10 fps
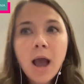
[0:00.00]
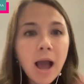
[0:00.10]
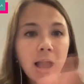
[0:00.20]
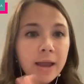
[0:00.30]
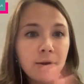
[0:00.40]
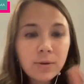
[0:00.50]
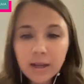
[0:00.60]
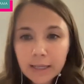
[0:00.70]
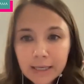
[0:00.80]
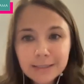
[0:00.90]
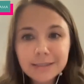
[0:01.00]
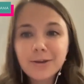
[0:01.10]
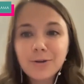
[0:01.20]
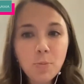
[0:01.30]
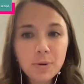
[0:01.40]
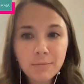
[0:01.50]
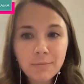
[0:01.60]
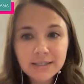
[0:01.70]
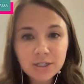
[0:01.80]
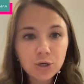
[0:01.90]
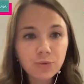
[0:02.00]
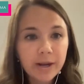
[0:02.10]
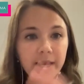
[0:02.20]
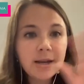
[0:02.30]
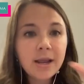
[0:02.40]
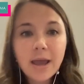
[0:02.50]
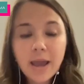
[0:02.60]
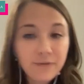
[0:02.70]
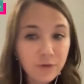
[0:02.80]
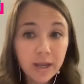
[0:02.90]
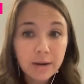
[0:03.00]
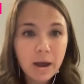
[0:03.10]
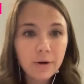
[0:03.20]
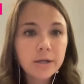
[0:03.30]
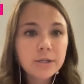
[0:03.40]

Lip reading: I can easily open a message and read it and forget about it.